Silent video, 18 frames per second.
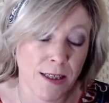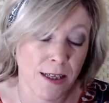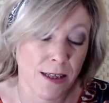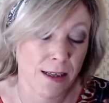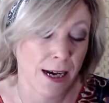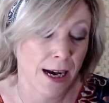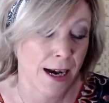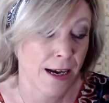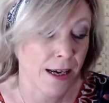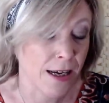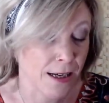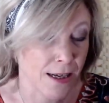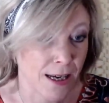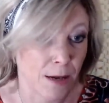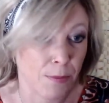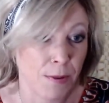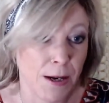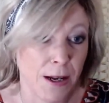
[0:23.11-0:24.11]
in that,
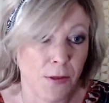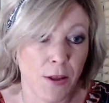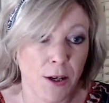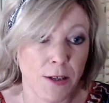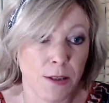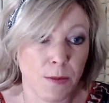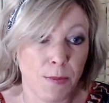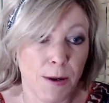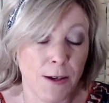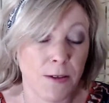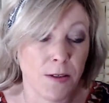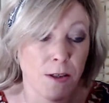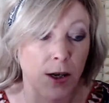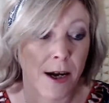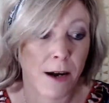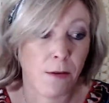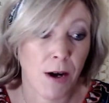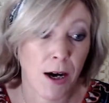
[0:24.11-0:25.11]
keeping it at £30
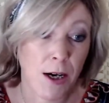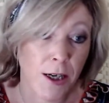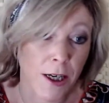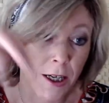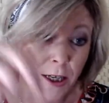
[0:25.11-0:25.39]
an hour.